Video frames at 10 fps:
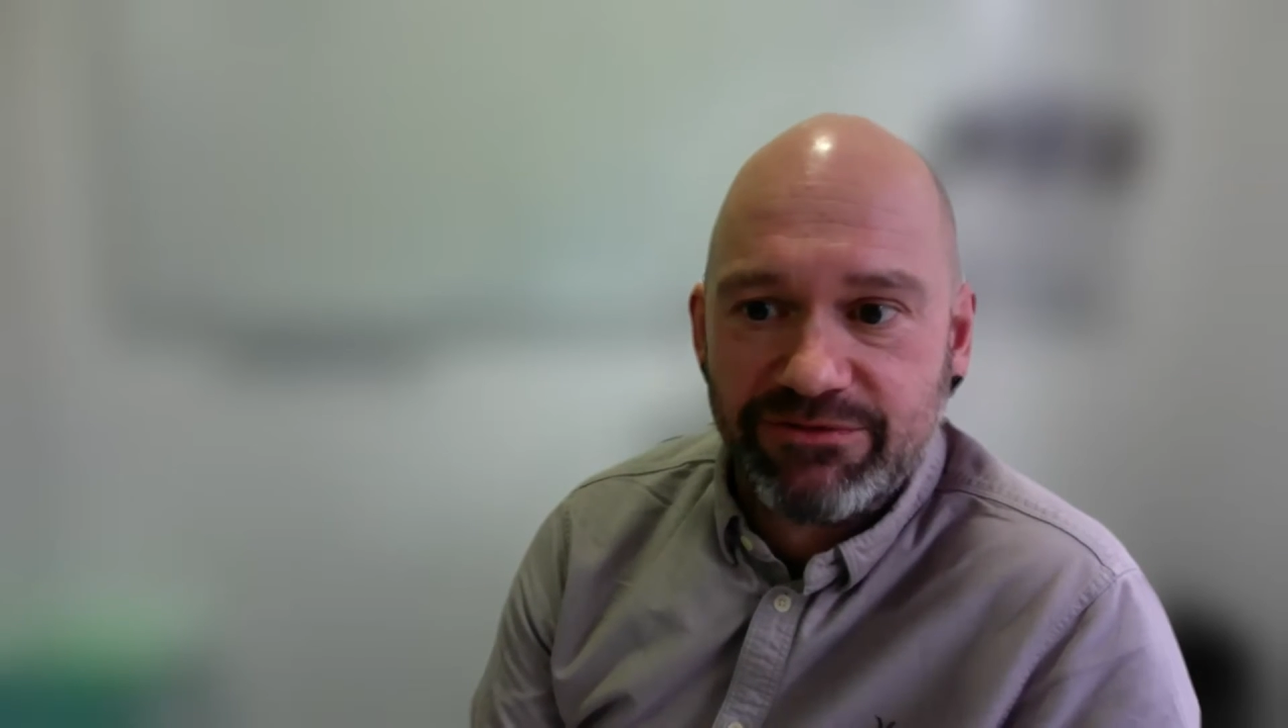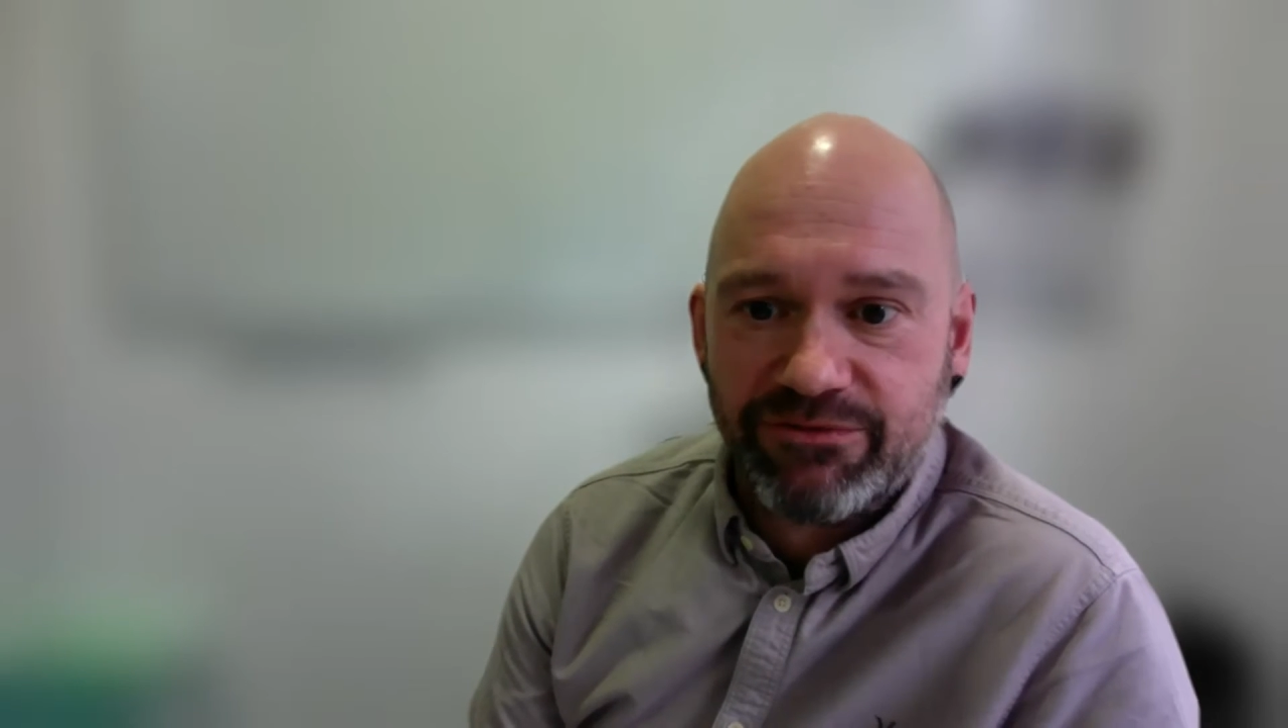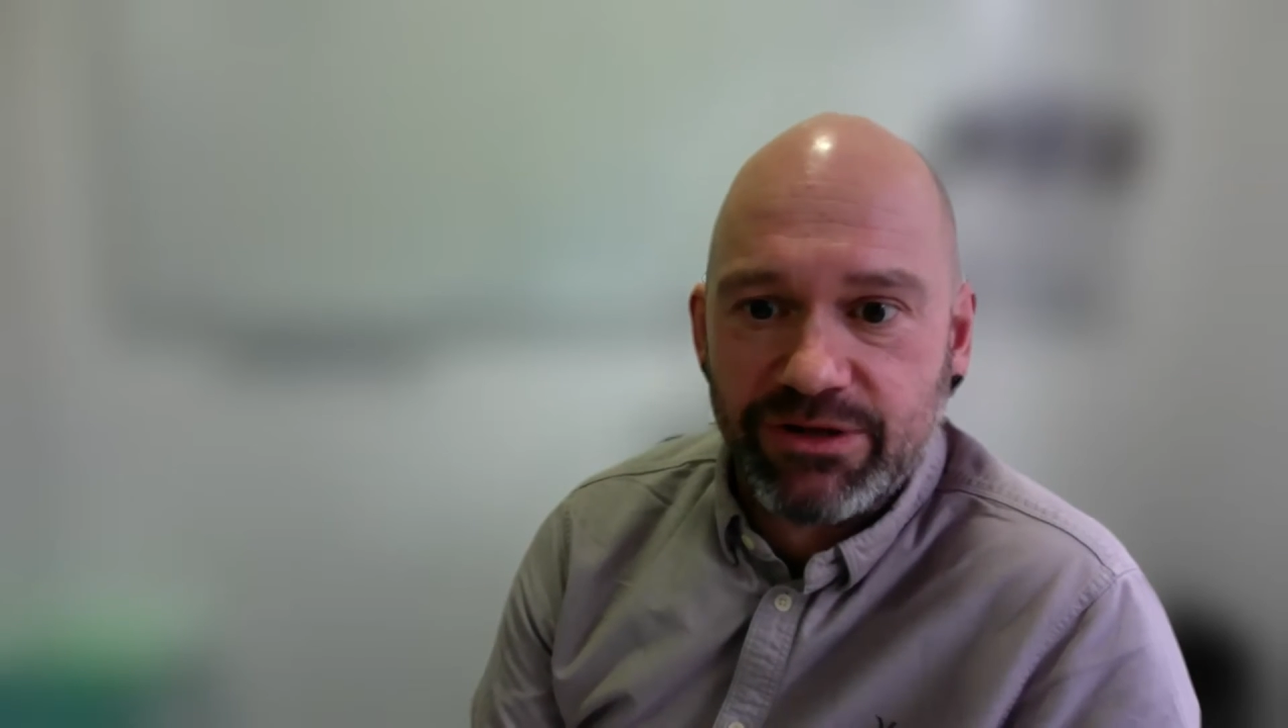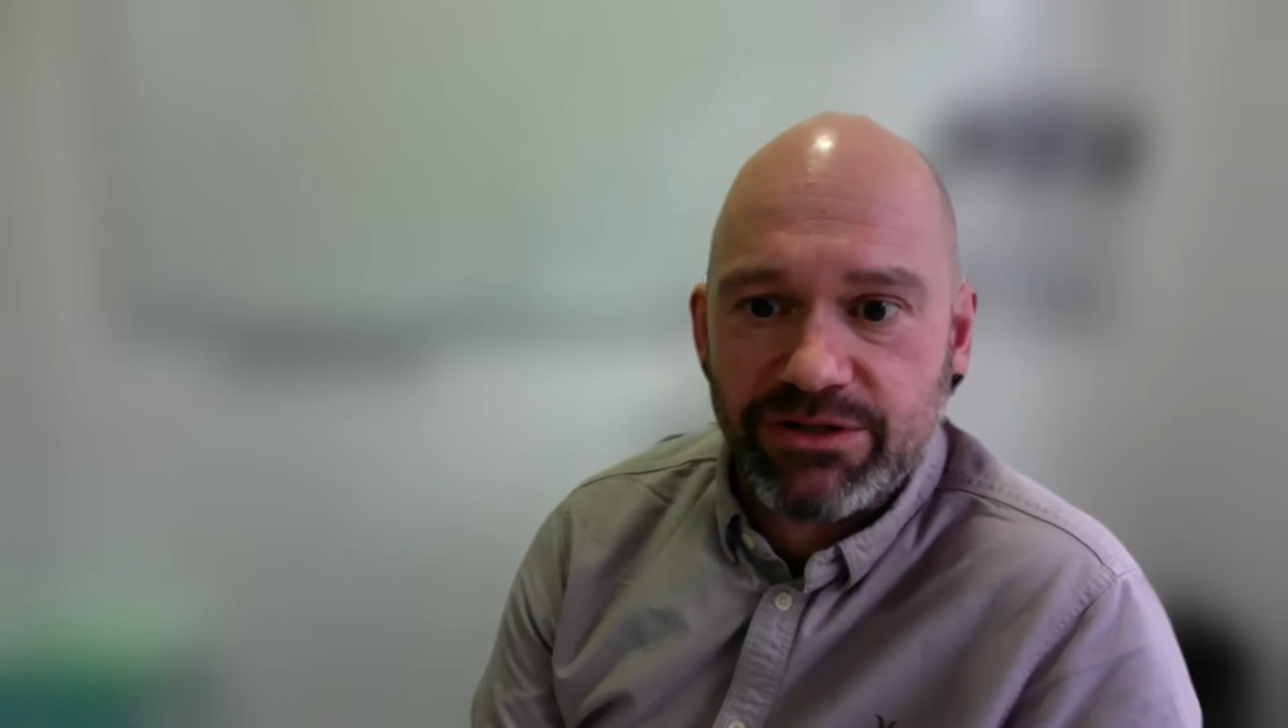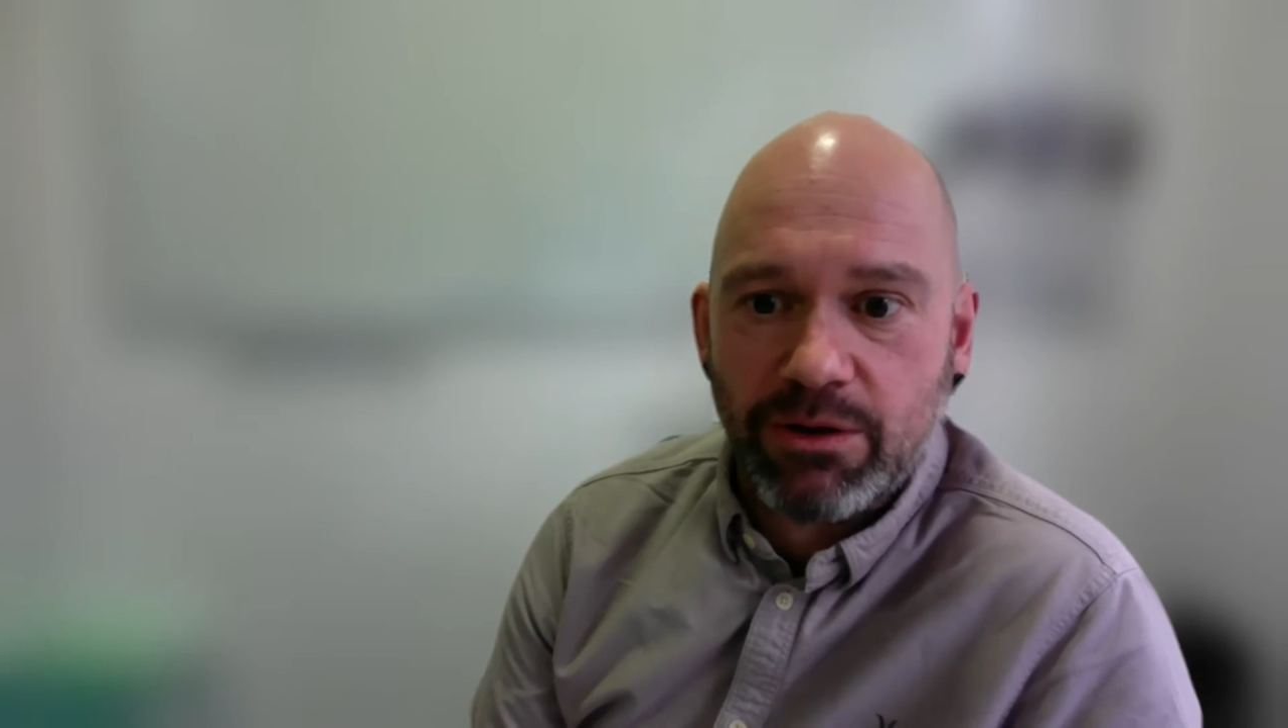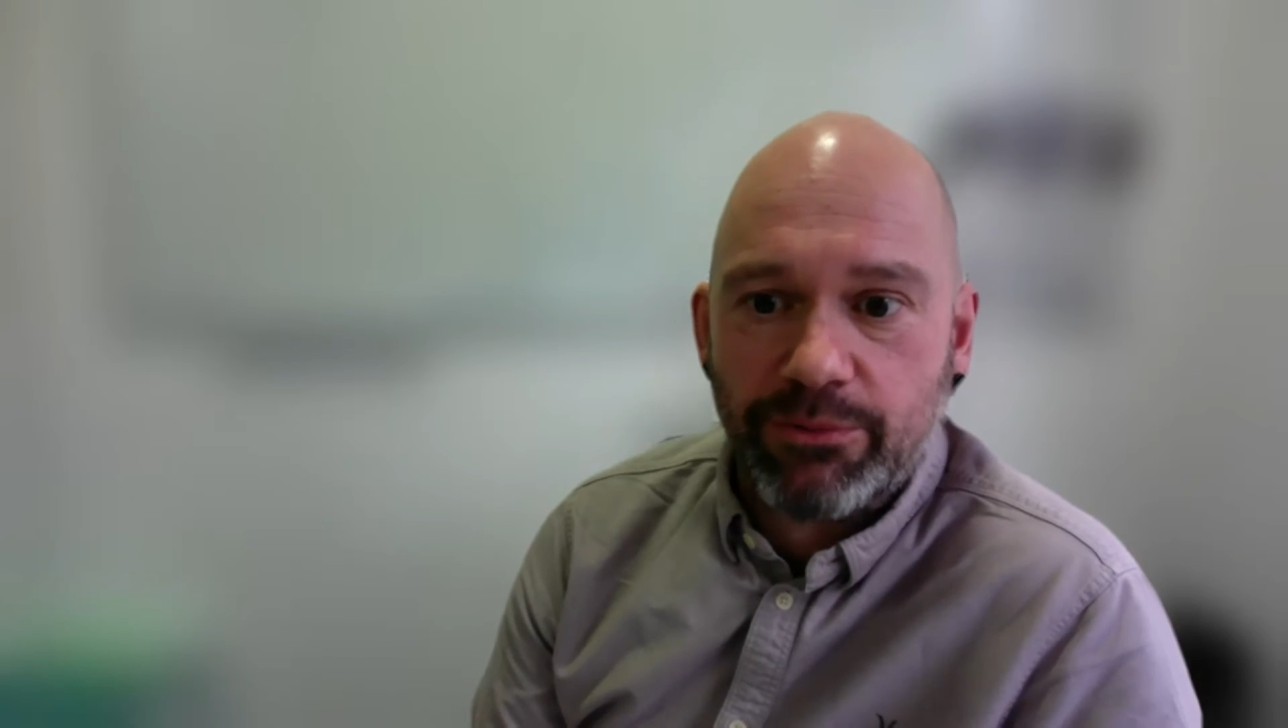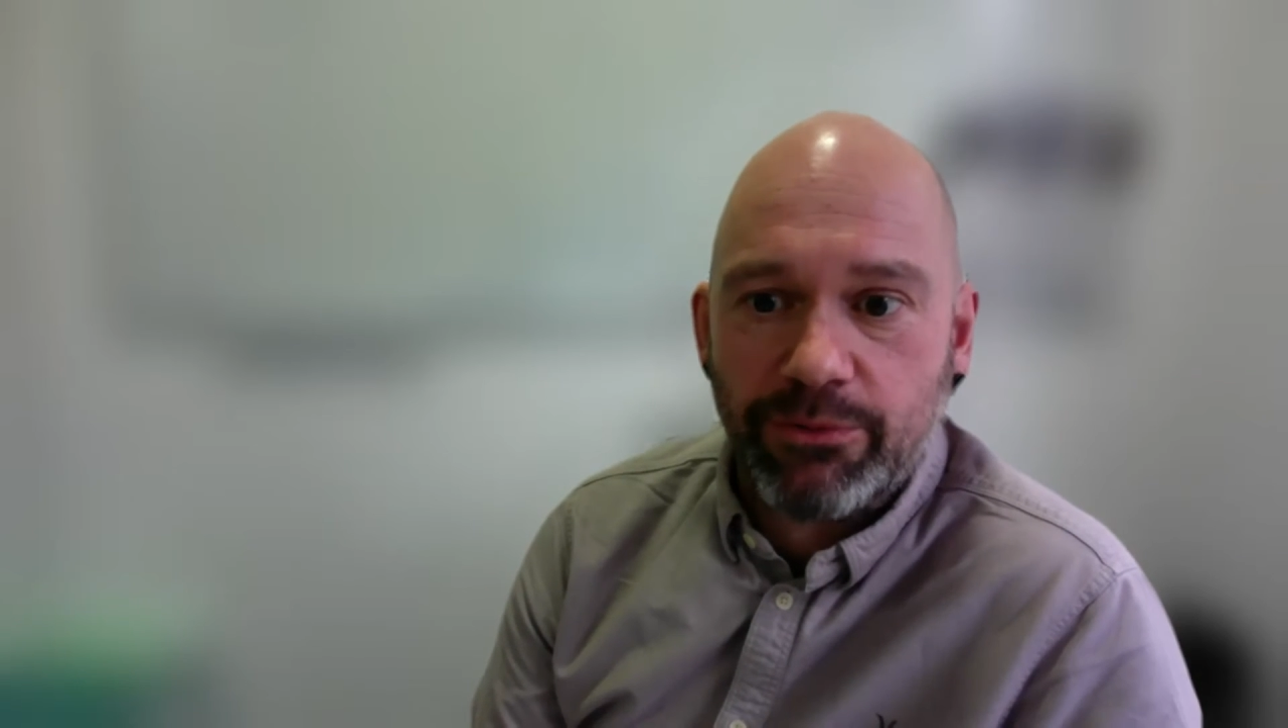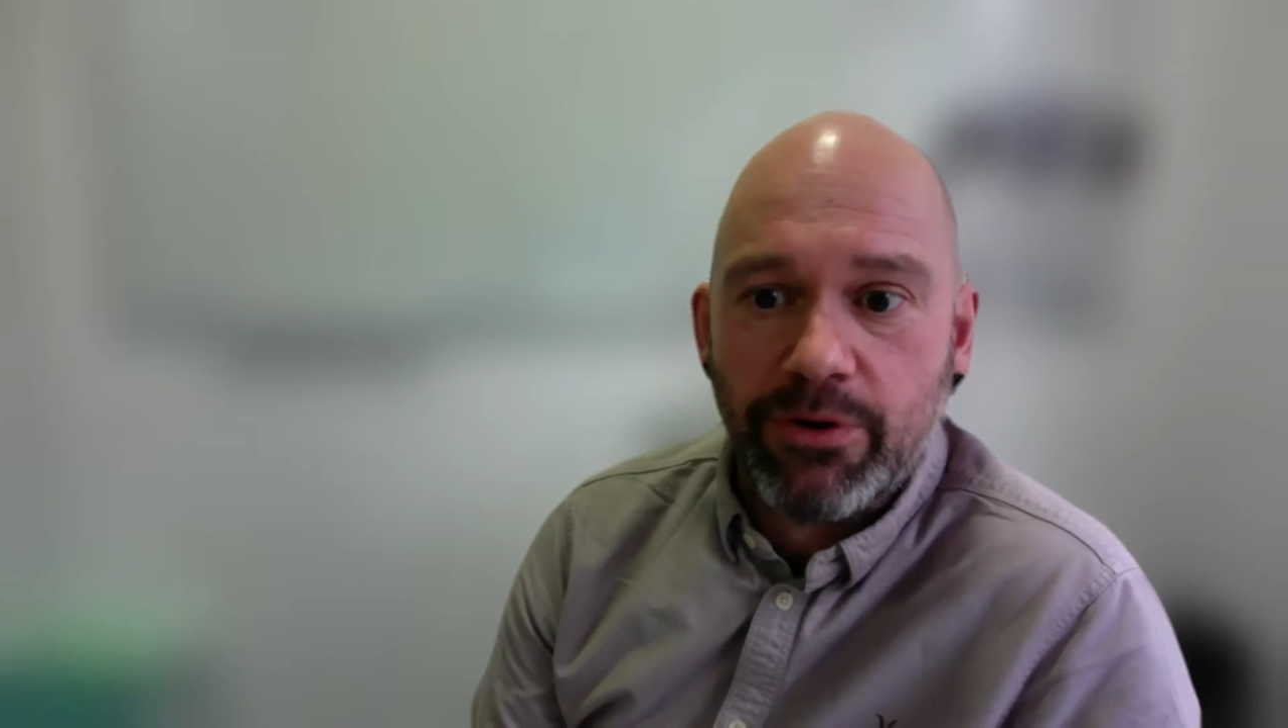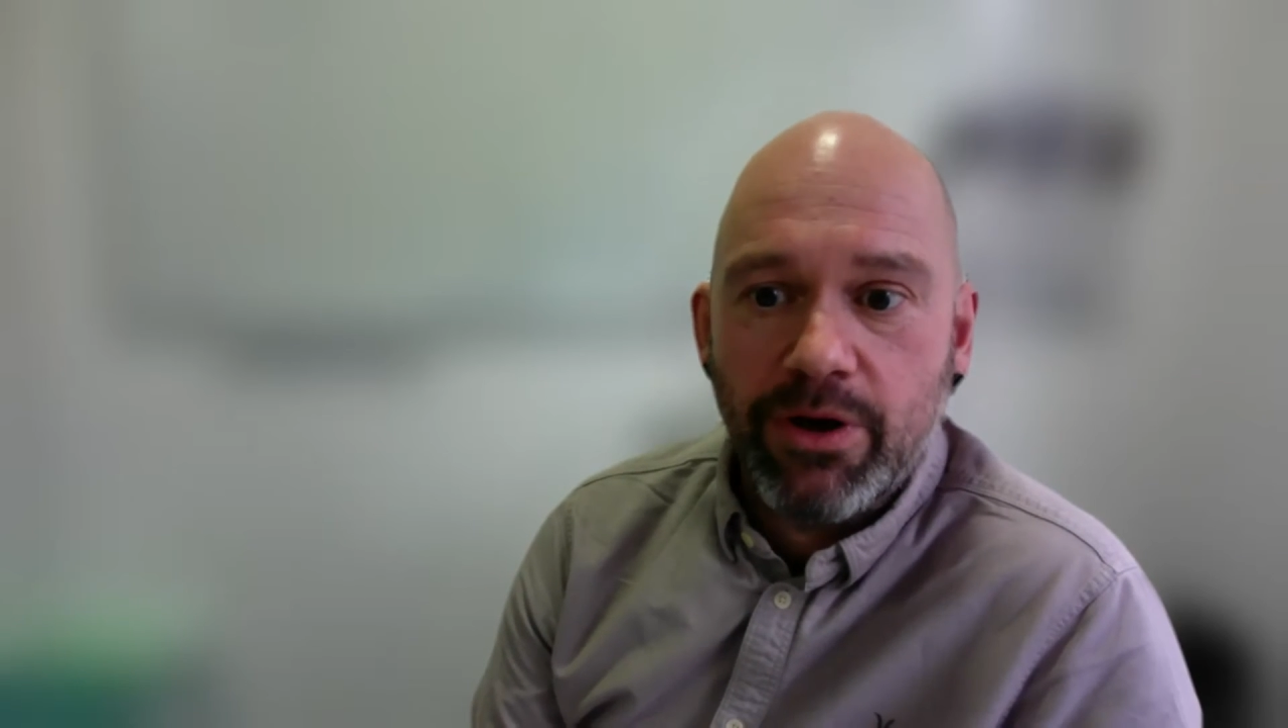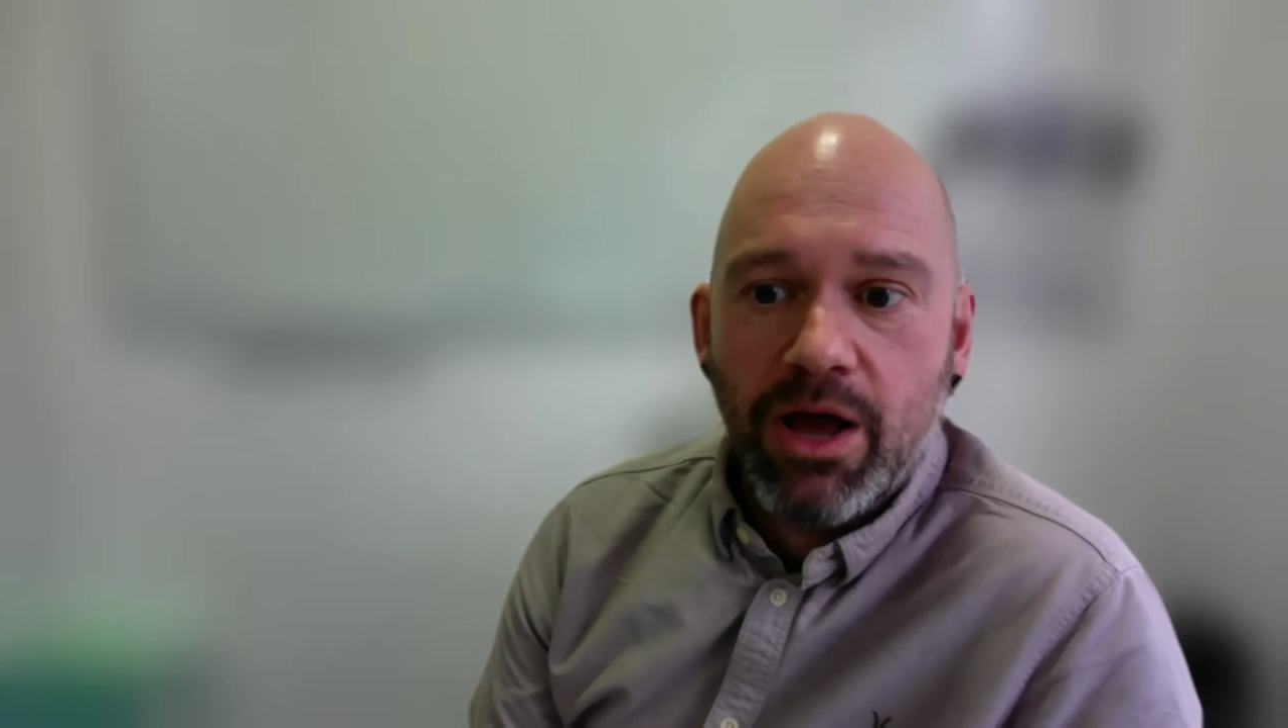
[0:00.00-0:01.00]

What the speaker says: for example.